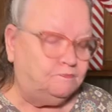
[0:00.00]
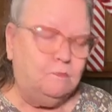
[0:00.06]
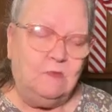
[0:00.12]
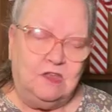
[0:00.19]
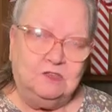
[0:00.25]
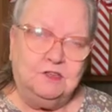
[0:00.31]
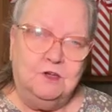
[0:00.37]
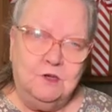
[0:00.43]

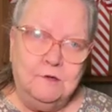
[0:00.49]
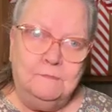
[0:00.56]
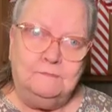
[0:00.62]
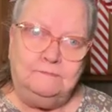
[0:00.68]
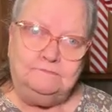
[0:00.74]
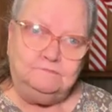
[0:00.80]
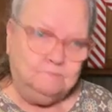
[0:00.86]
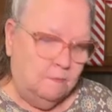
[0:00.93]
It's good.
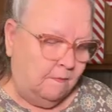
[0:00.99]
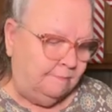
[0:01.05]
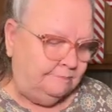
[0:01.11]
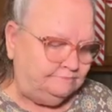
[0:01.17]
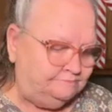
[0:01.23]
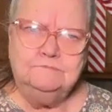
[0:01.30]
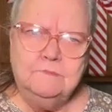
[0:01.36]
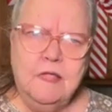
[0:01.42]

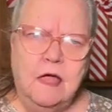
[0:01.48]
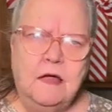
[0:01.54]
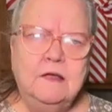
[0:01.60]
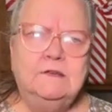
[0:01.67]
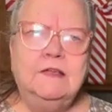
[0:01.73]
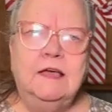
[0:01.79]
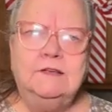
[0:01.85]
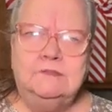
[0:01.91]
Yeah, it
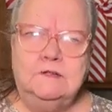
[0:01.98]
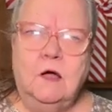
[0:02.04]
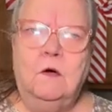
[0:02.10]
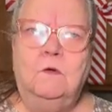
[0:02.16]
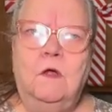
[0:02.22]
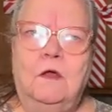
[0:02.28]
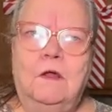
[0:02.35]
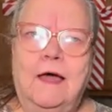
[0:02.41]
tastes a whole
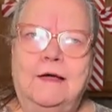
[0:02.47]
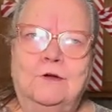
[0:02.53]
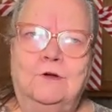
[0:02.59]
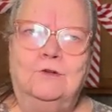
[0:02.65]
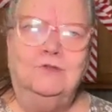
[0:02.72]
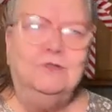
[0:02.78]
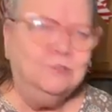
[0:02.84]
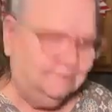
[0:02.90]
lot like
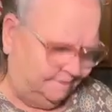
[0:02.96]
hers.